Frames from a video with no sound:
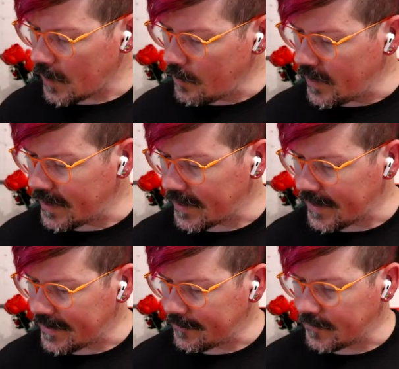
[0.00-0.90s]
But
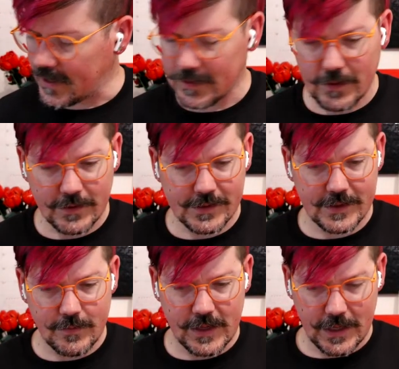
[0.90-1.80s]
it looks to
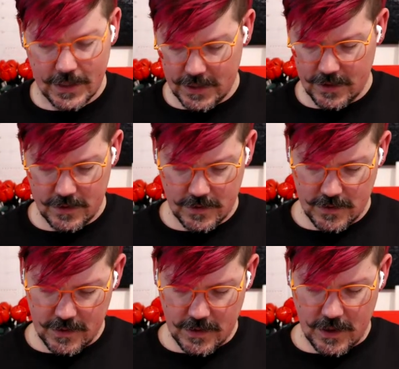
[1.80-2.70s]
be
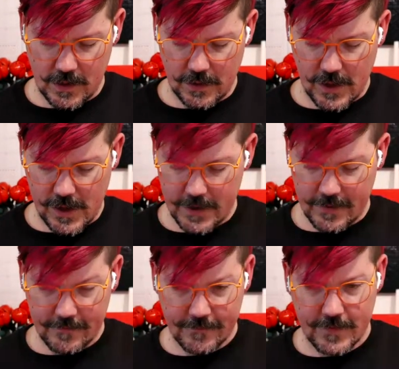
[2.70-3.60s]
a lot
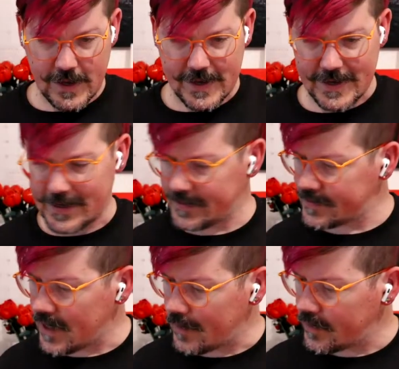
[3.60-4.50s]
of
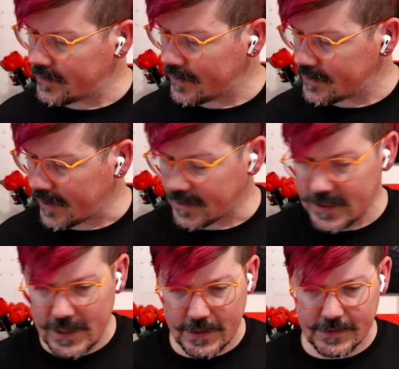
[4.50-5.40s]
snot building
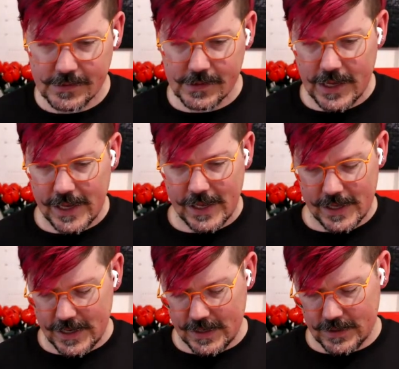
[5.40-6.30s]
techniques,
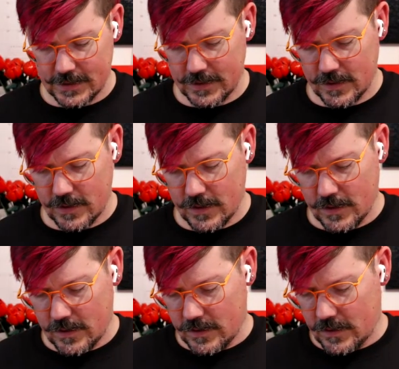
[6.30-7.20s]
and
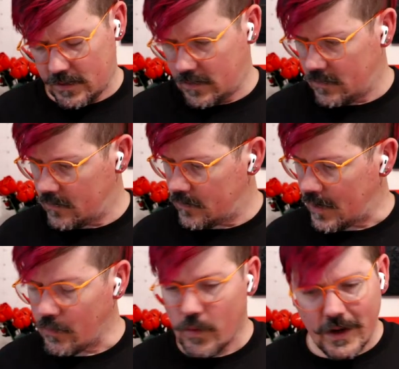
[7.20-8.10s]

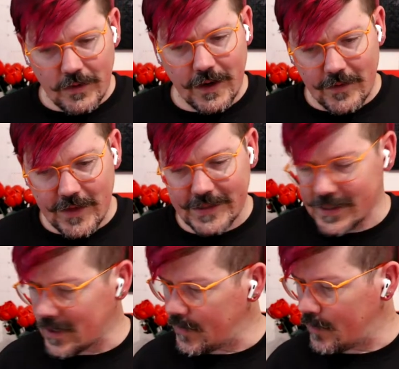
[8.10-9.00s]
I'm wondering if that's
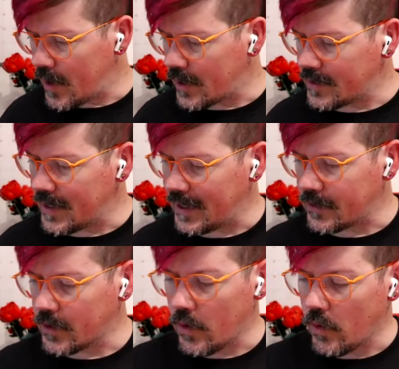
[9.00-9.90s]
going to be part of the inner
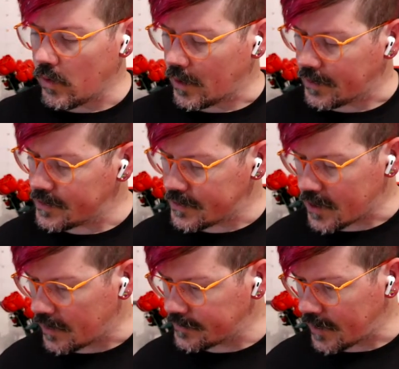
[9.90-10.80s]
core to
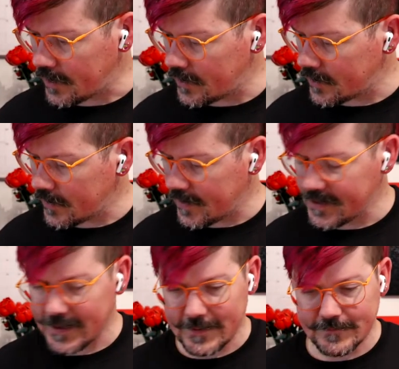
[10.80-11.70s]
Charizard.
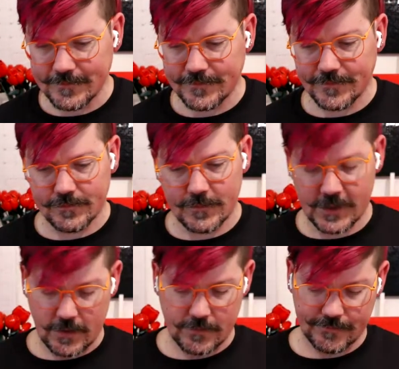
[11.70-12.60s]

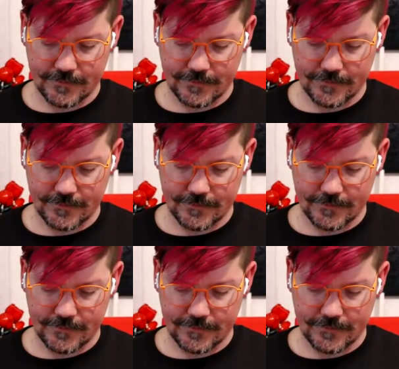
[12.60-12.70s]
So